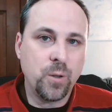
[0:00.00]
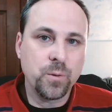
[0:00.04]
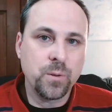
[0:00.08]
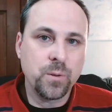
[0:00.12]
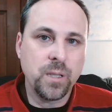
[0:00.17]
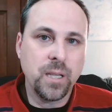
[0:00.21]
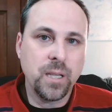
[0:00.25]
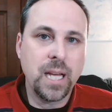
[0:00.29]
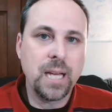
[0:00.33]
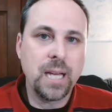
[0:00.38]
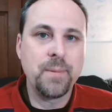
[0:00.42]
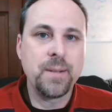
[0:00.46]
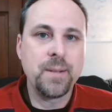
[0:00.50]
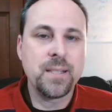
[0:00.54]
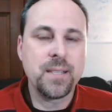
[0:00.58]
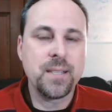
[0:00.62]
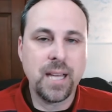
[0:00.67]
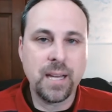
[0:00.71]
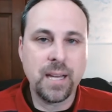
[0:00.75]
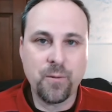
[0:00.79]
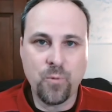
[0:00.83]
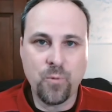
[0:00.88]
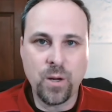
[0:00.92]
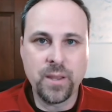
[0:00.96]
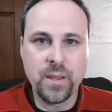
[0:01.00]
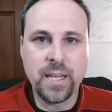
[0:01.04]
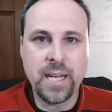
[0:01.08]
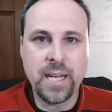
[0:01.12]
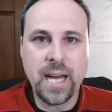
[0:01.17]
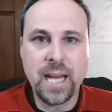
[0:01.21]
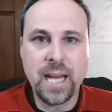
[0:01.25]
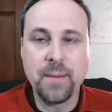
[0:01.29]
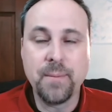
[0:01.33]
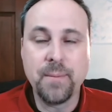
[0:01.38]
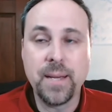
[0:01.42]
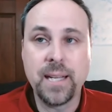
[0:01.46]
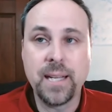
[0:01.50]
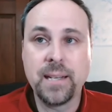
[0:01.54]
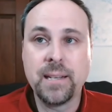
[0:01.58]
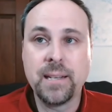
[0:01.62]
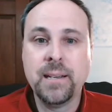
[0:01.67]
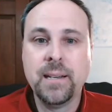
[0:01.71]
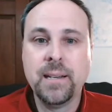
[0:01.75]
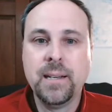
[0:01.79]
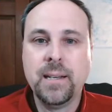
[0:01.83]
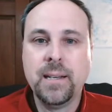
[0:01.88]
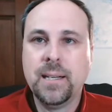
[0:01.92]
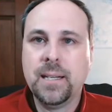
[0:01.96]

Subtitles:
cold climates like one that I'm in,